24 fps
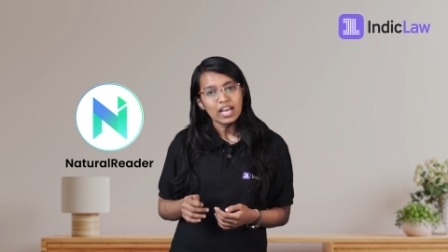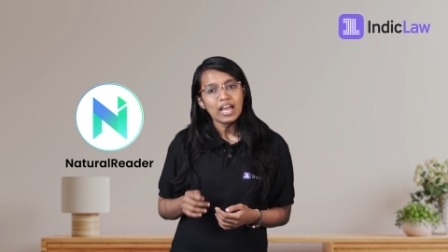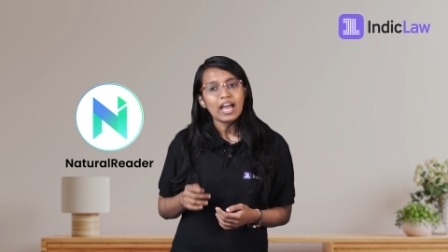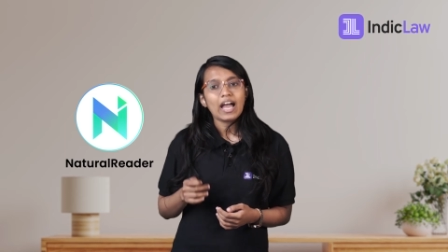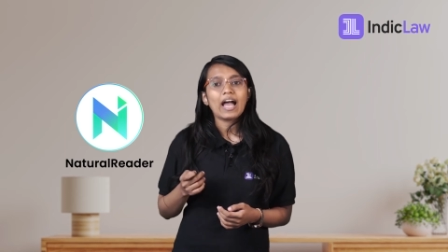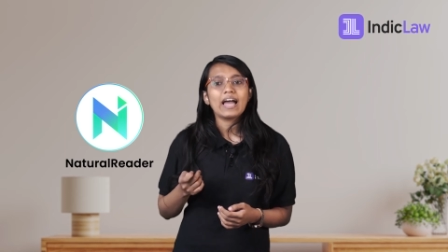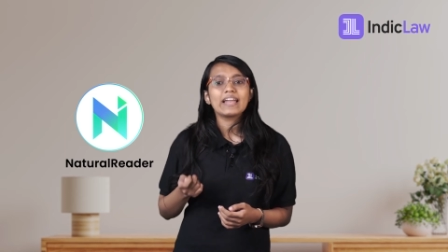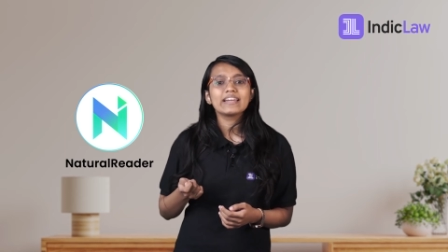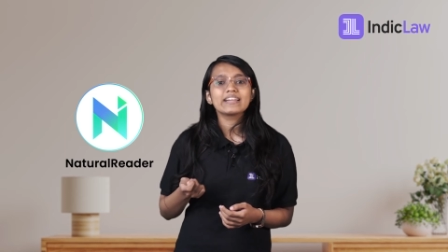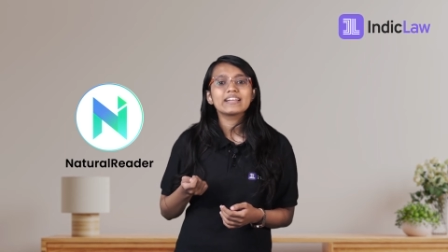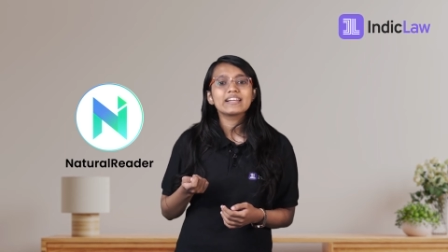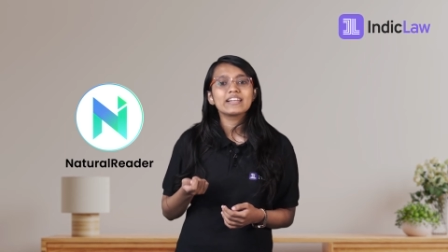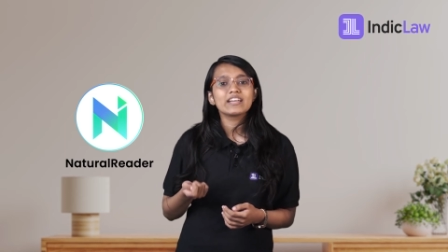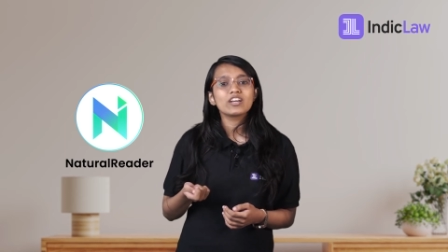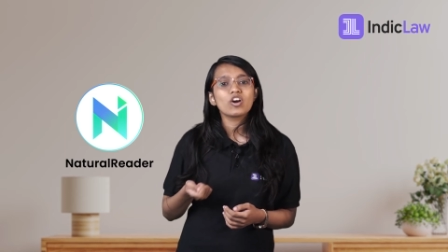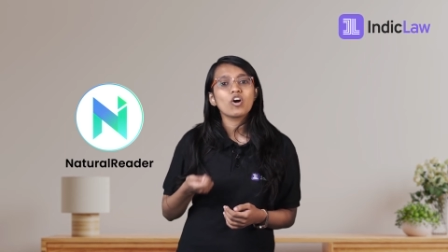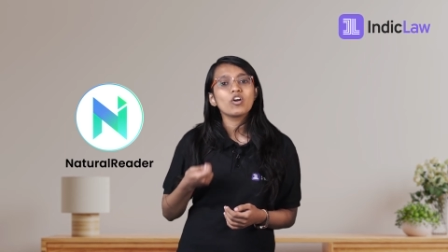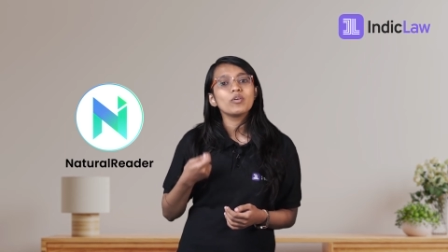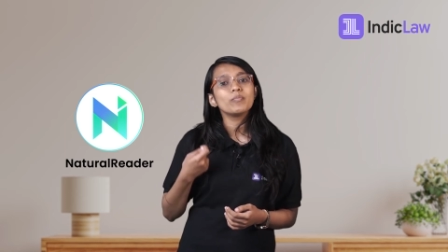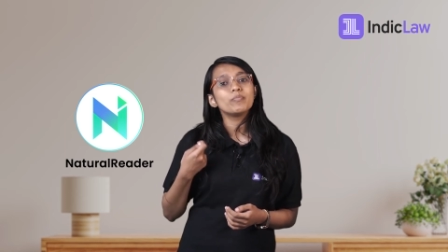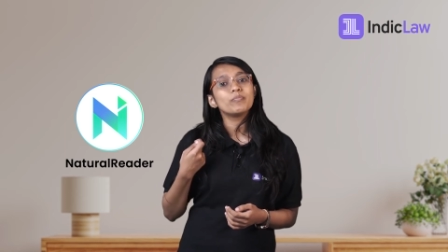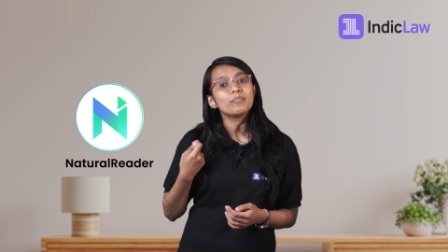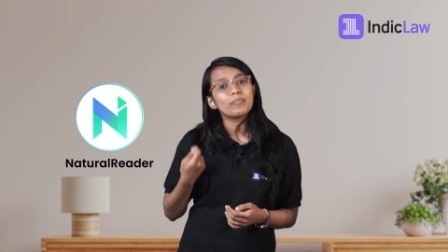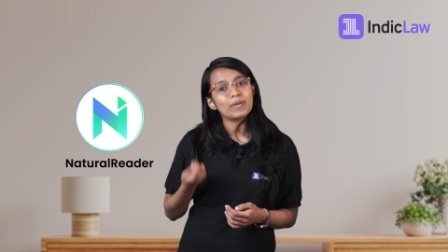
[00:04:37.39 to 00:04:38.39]
and click
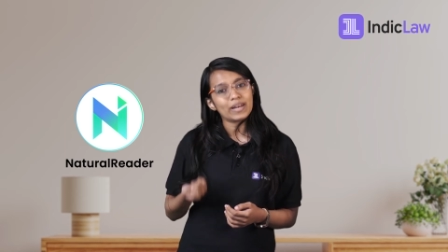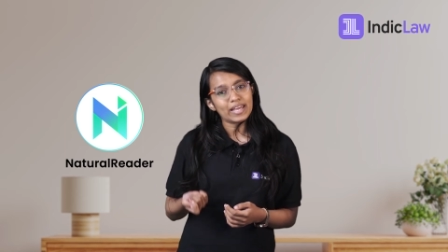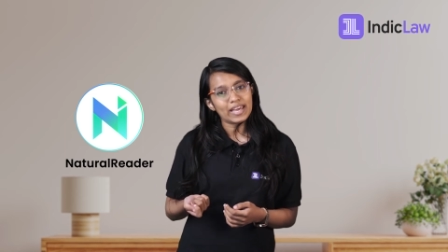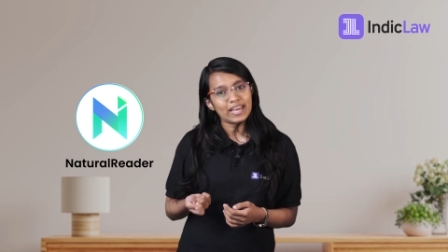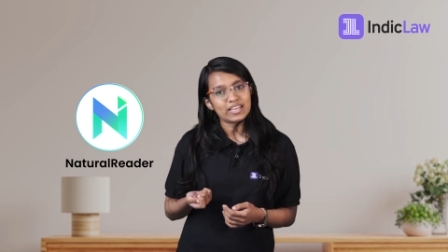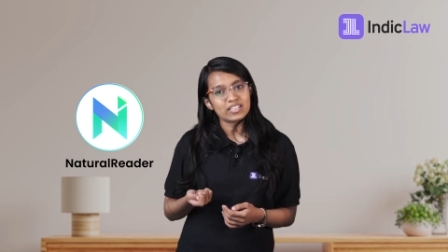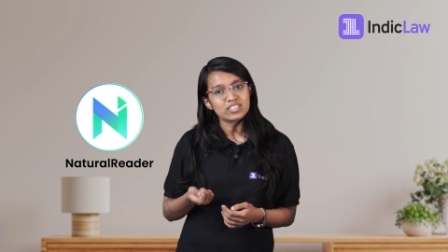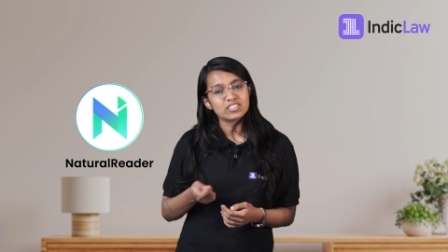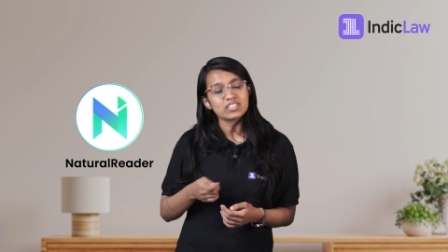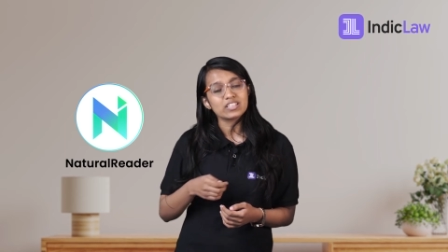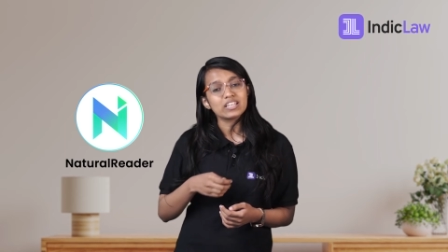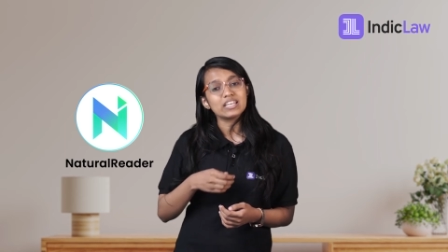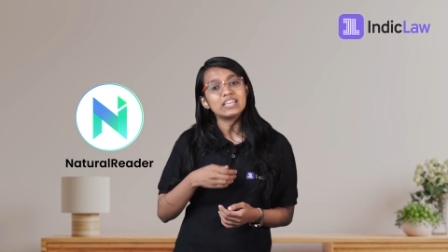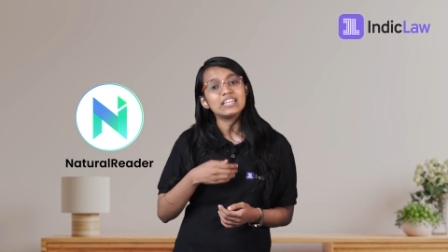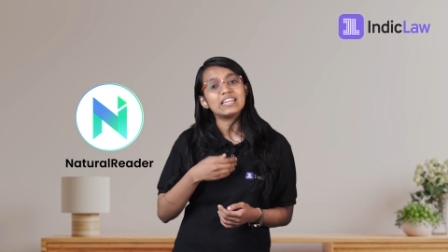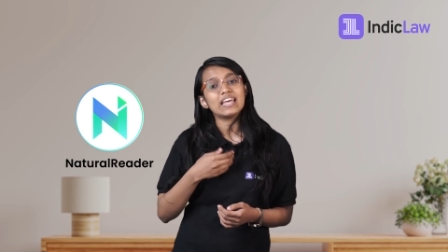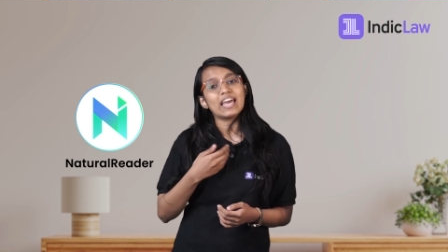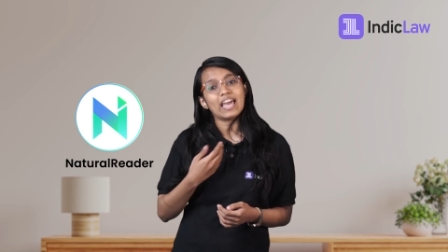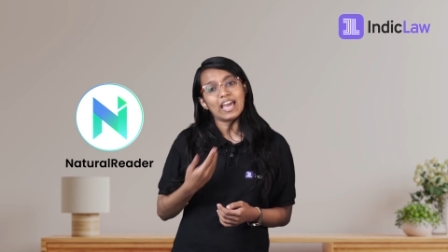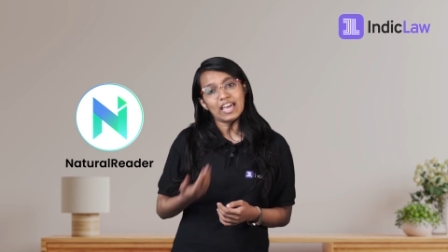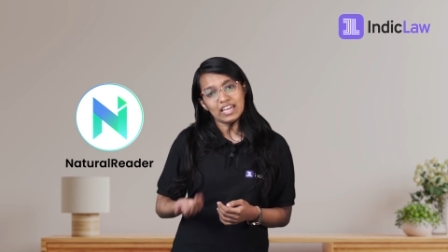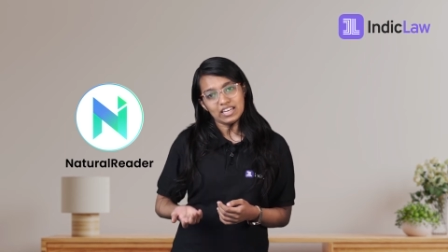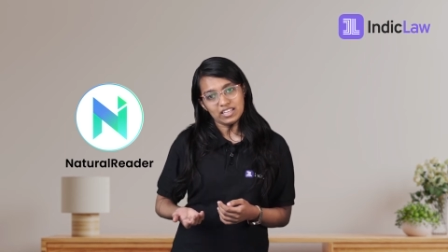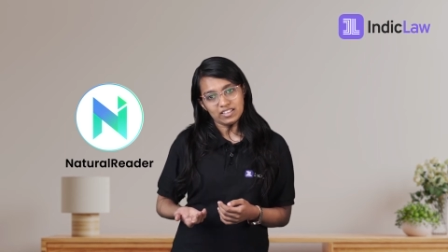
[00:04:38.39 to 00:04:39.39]
on play to read
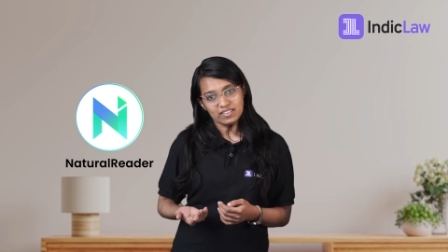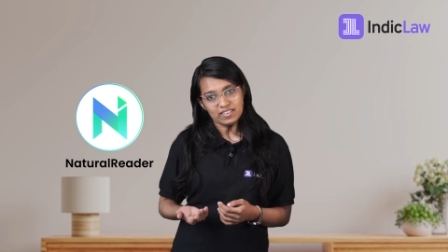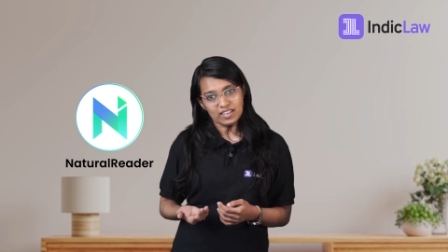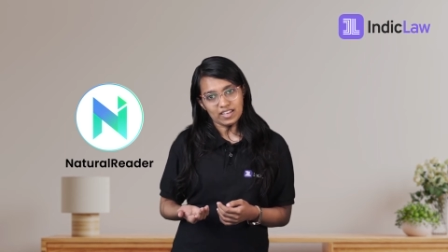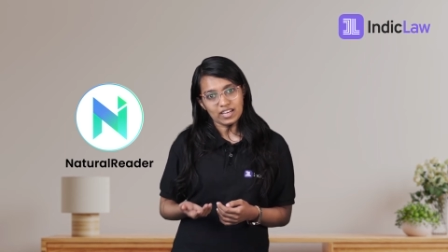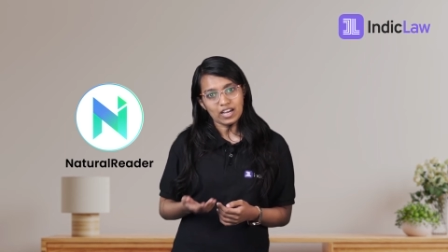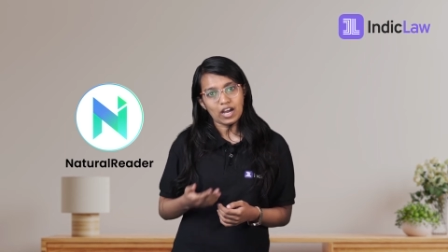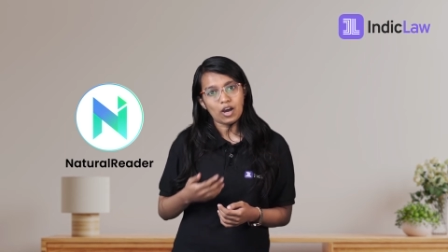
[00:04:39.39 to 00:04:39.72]
anything